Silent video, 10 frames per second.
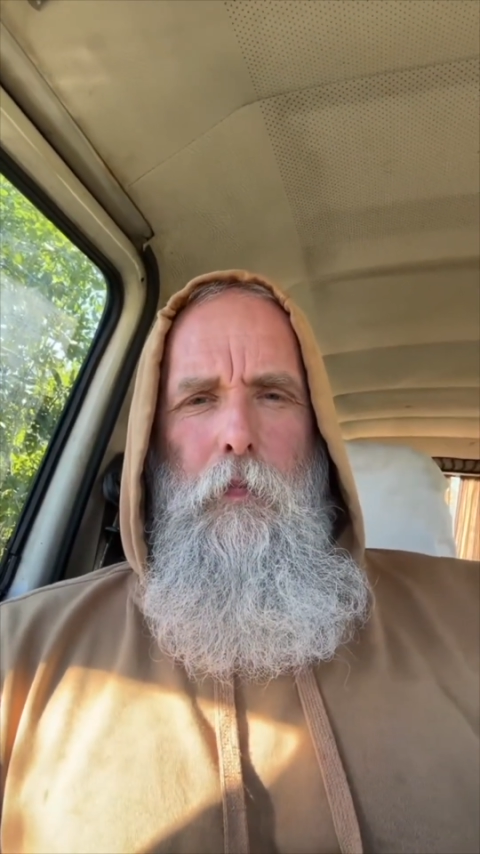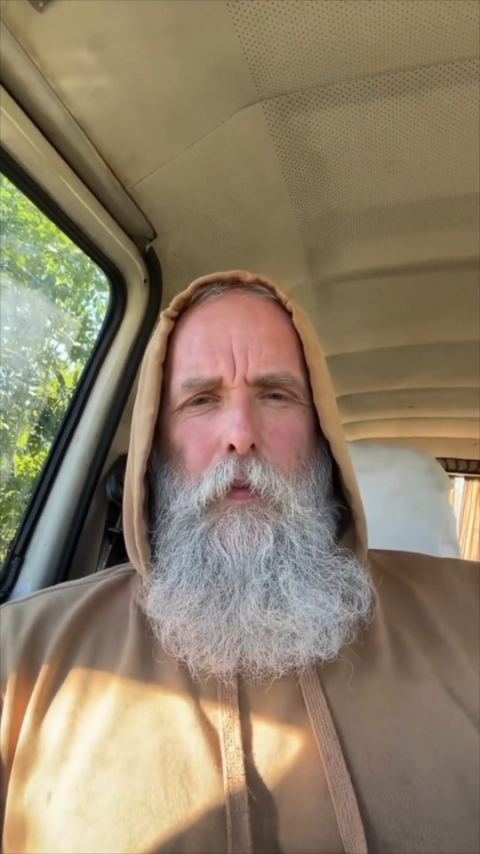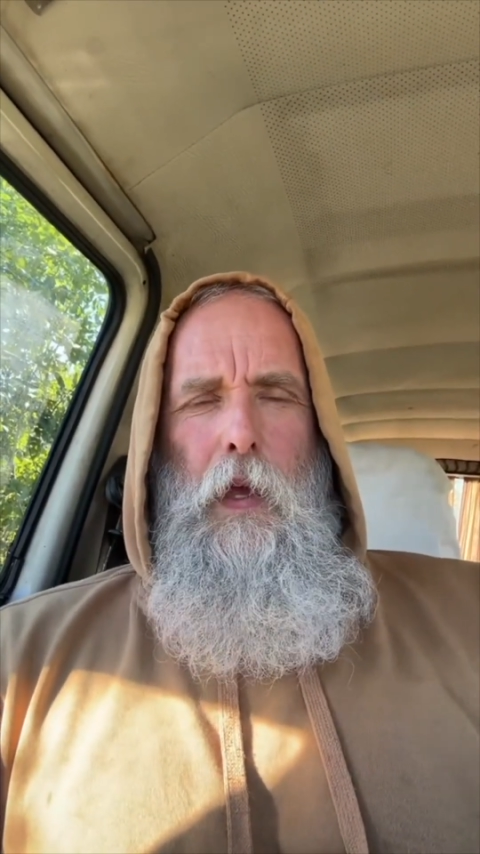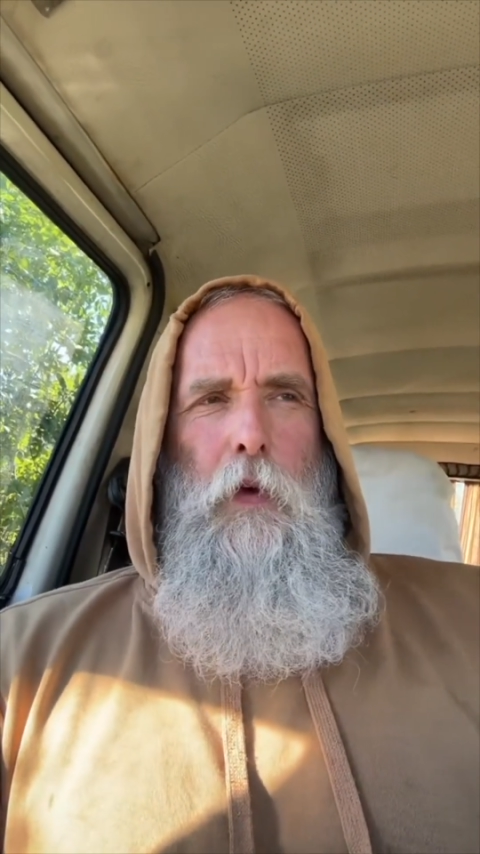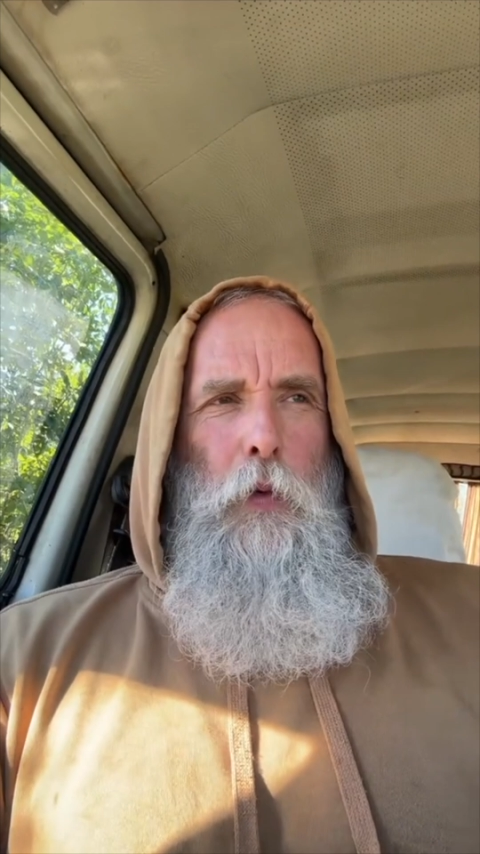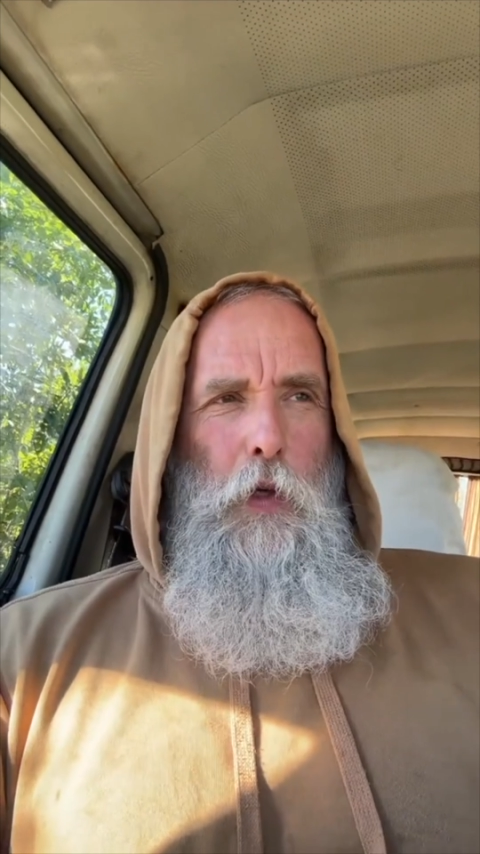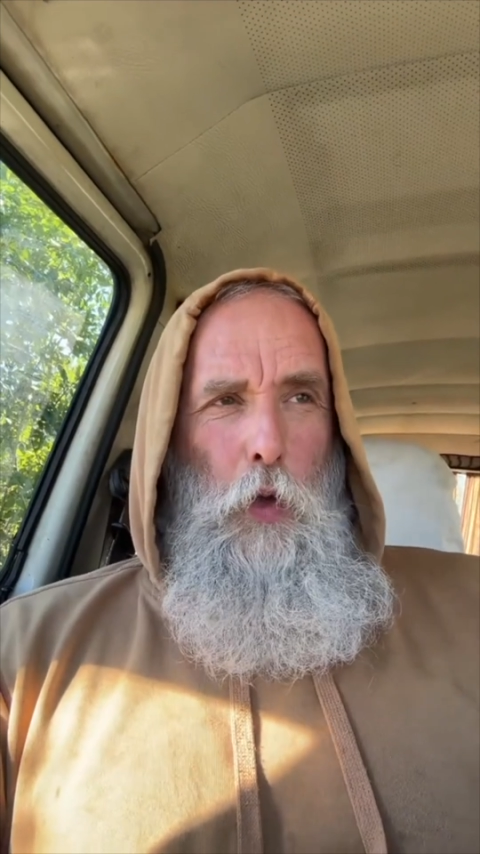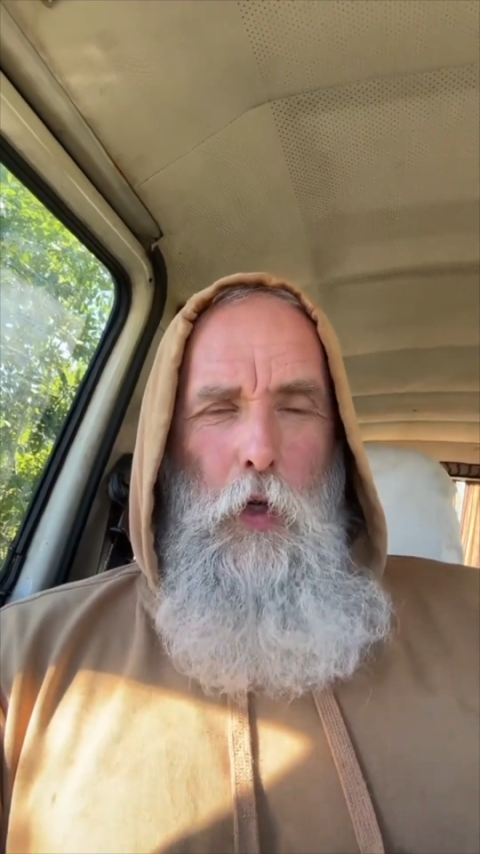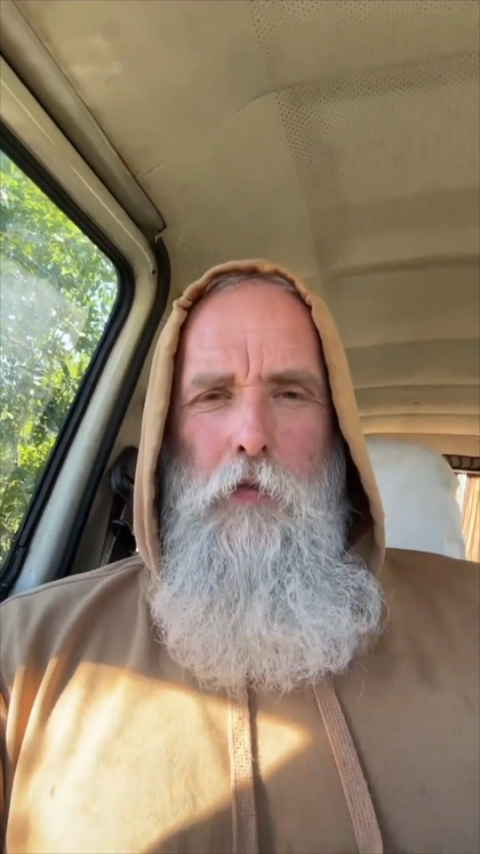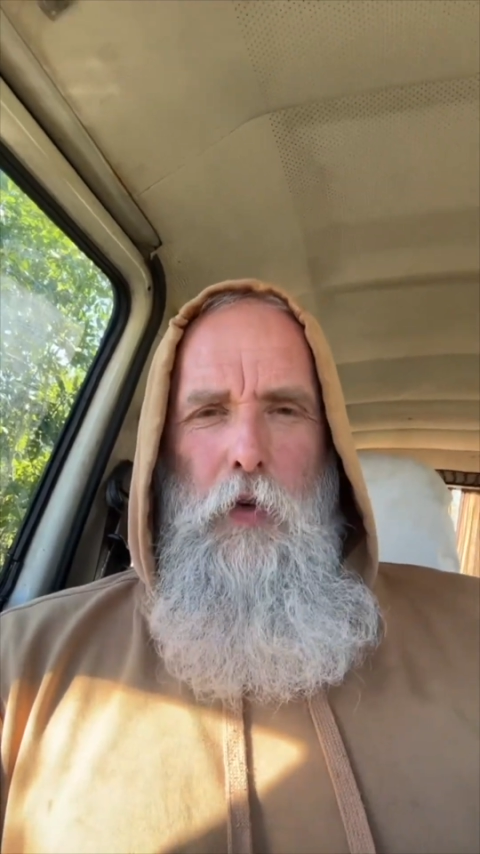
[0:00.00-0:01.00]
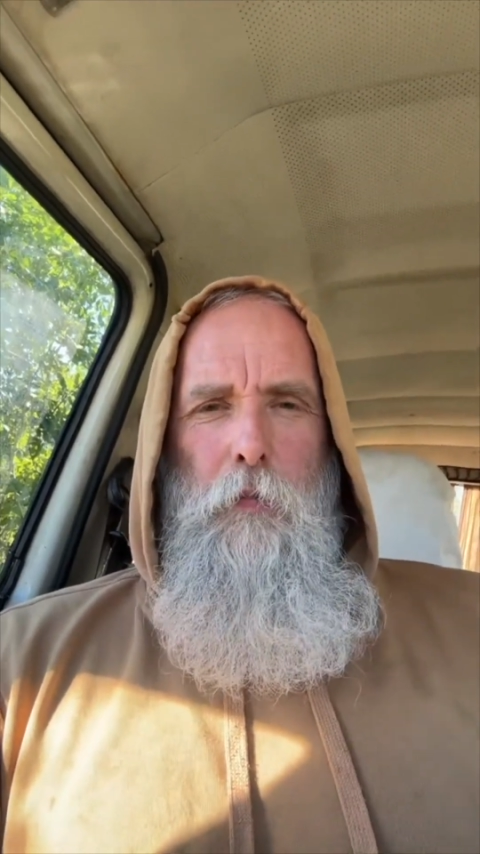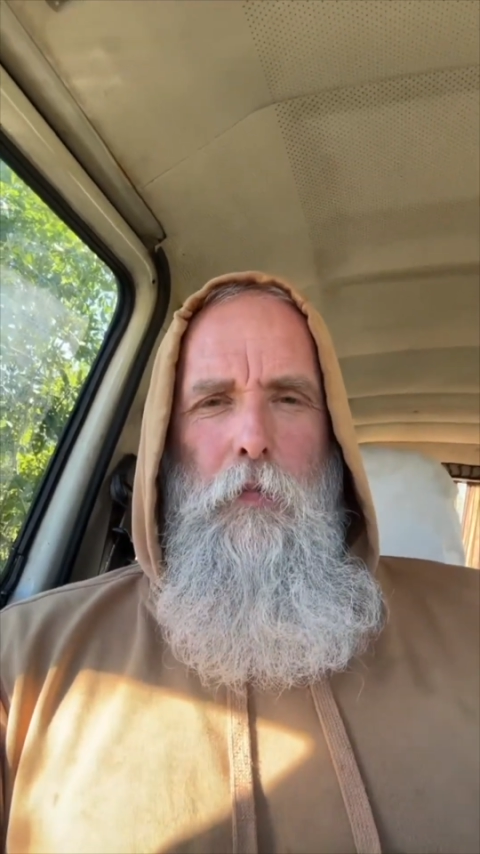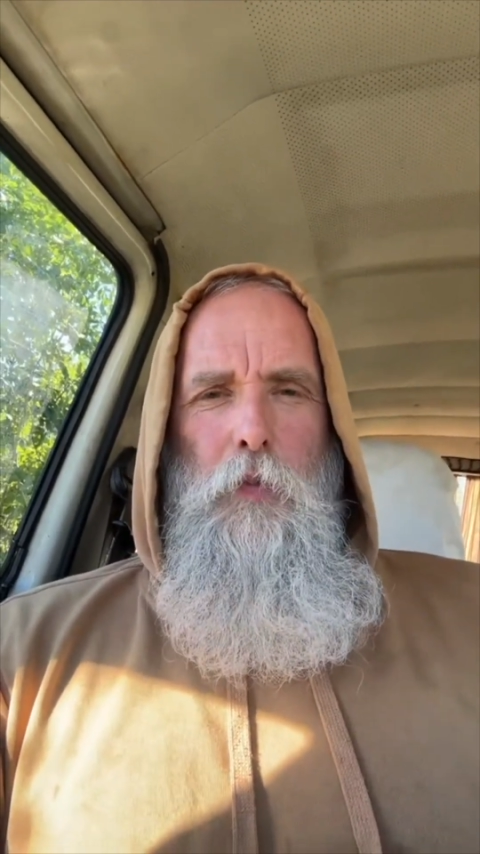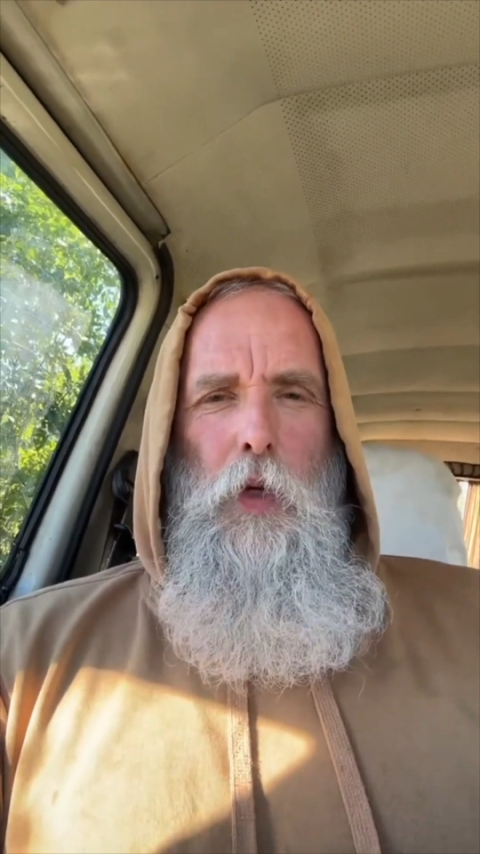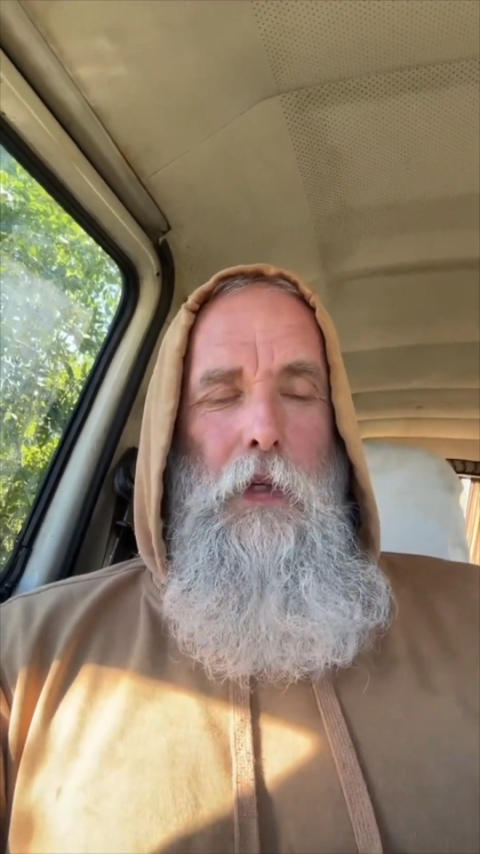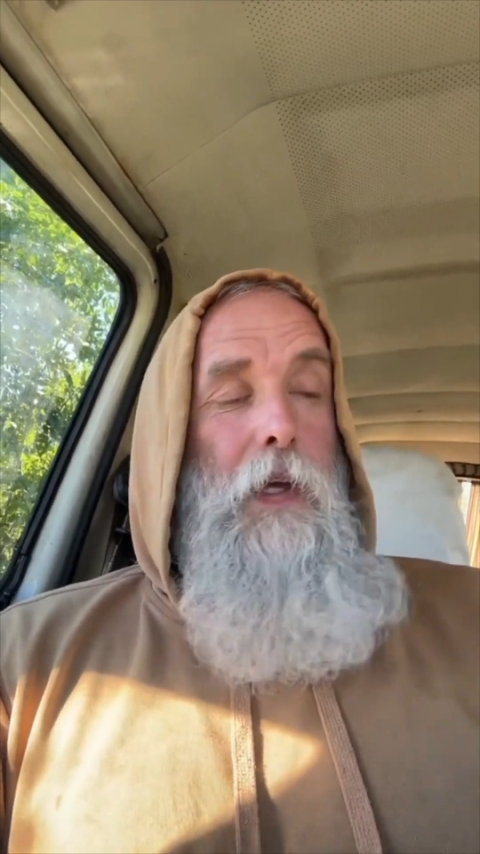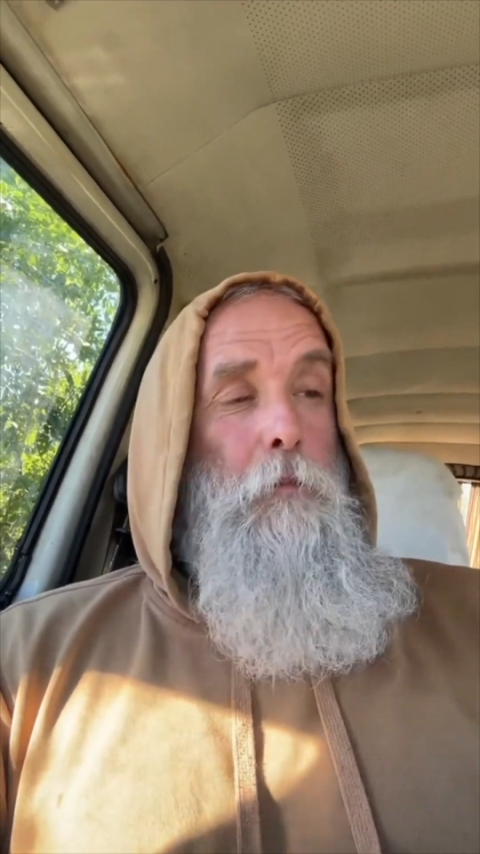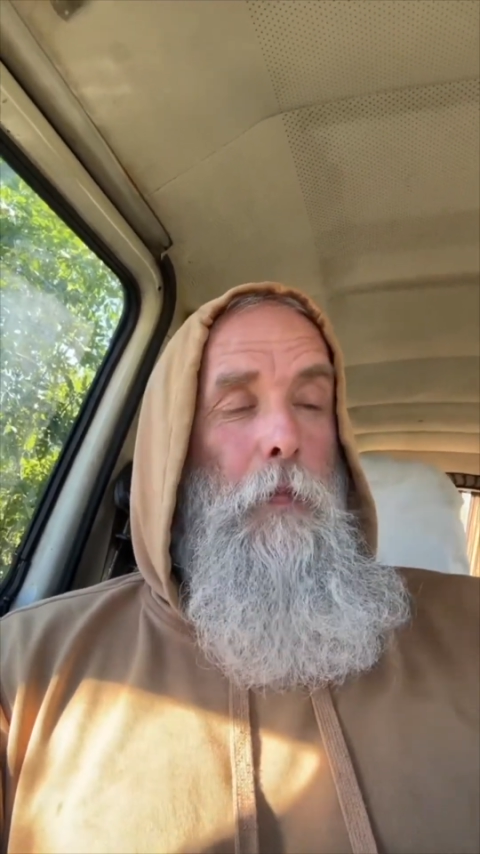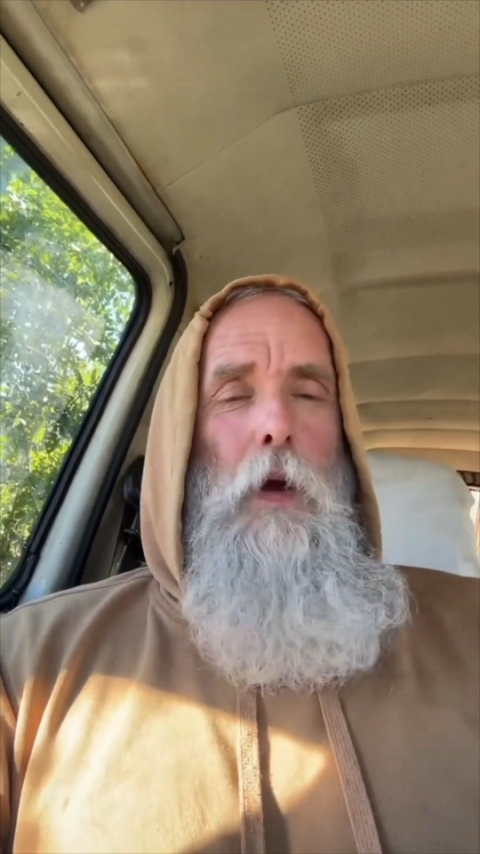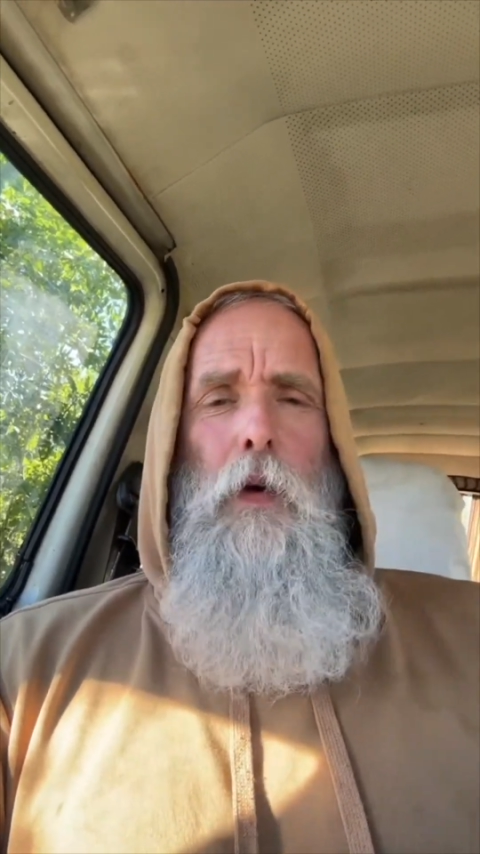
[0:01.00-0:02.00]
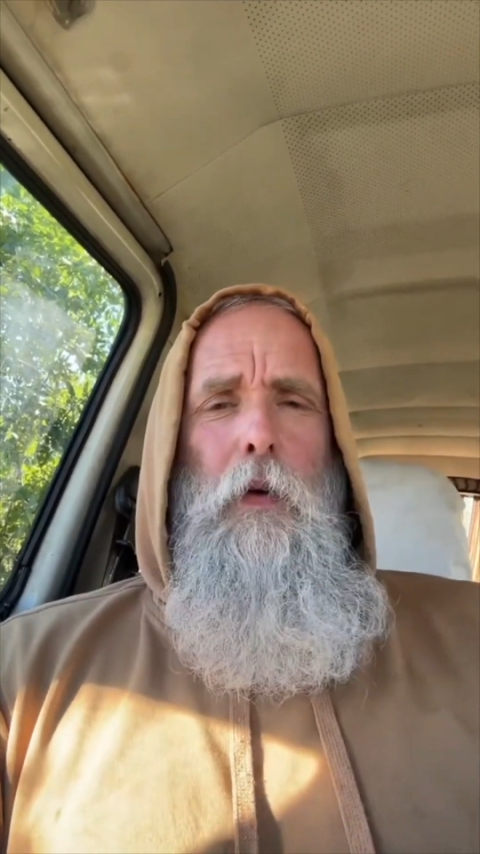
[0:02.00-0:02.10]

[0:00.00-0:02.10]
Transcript: and where you come from, you can take a mirror